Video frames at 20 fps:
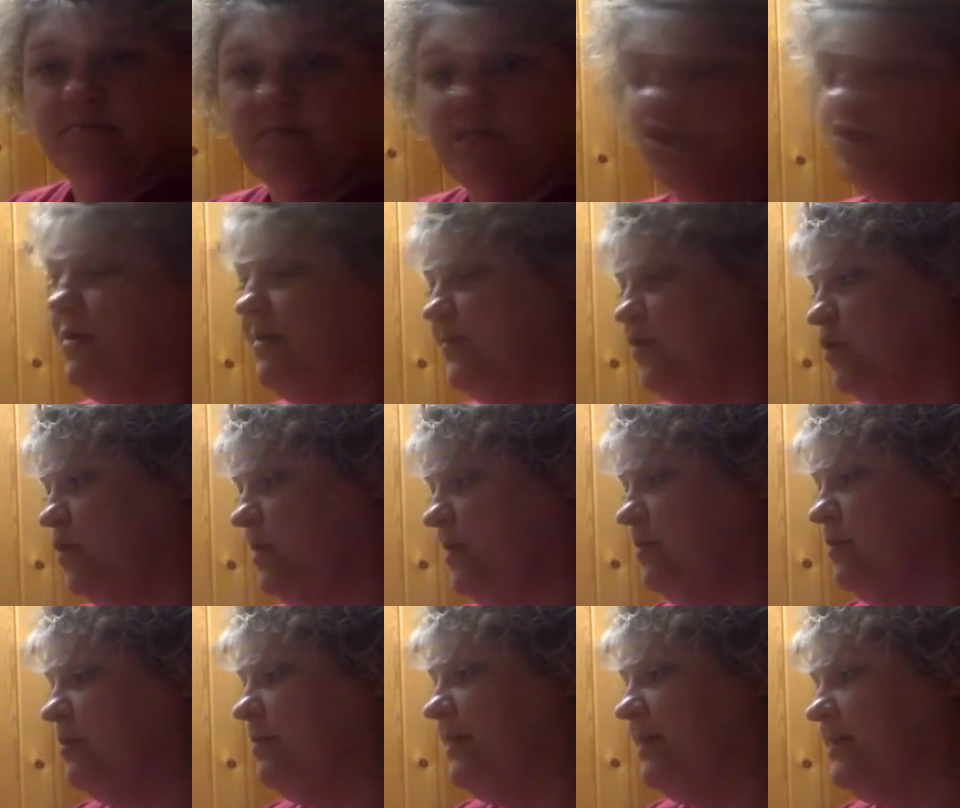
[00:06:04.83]
and you have 2
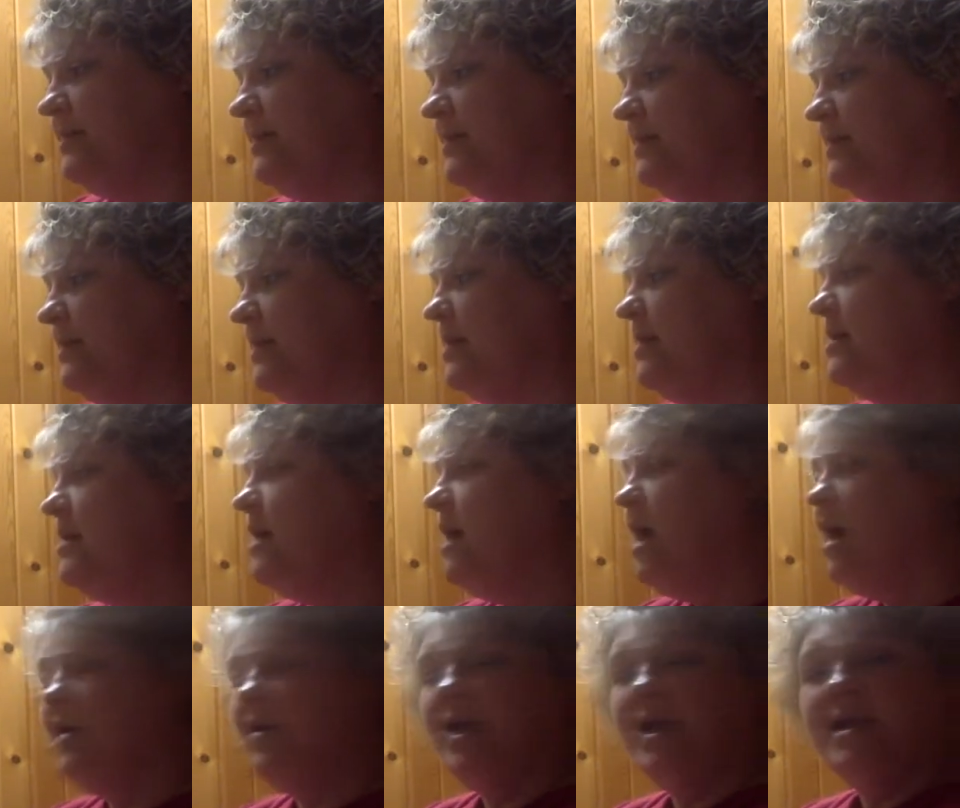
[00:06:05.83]
equal pieces.
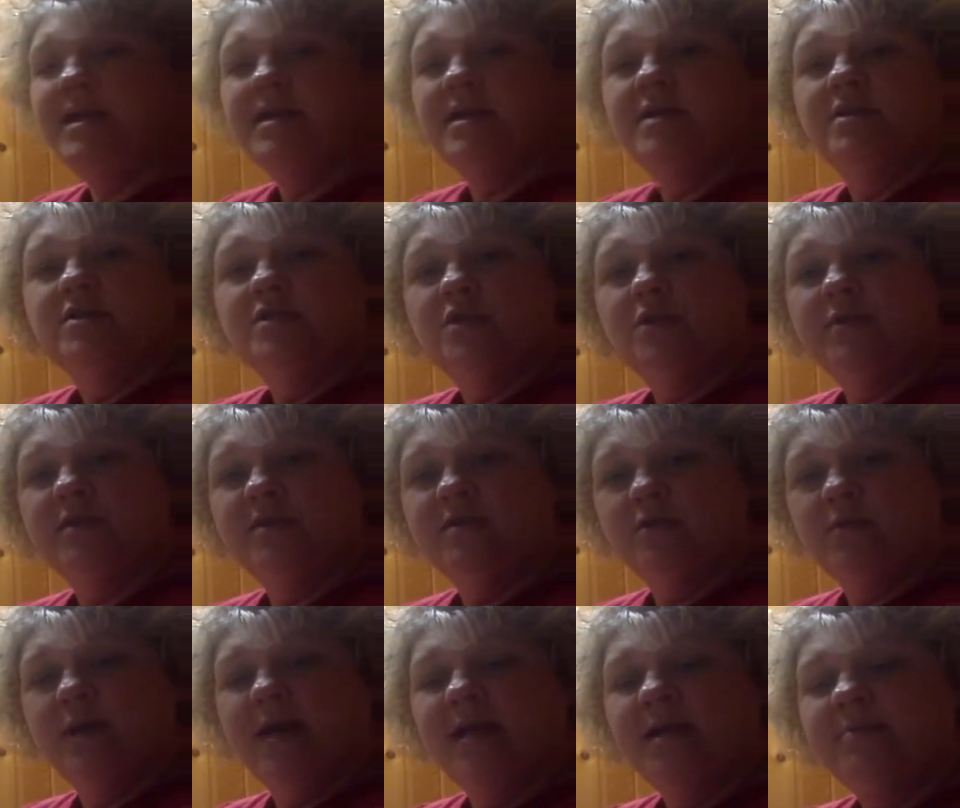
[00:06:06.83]
All right? So either
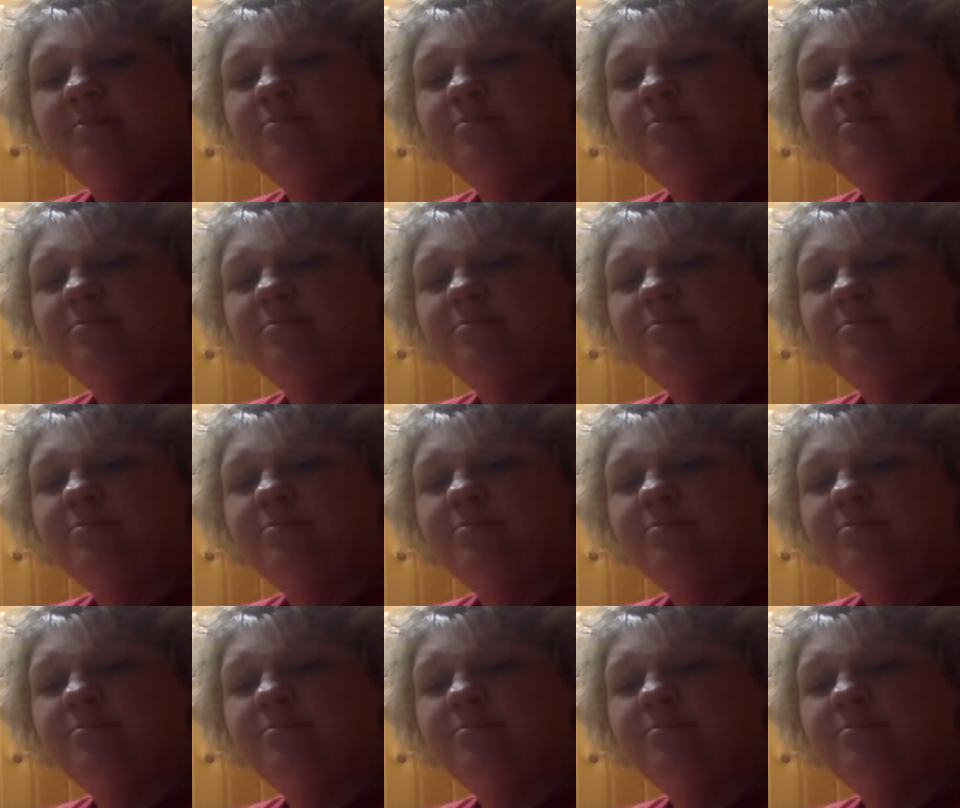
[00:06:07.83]
way,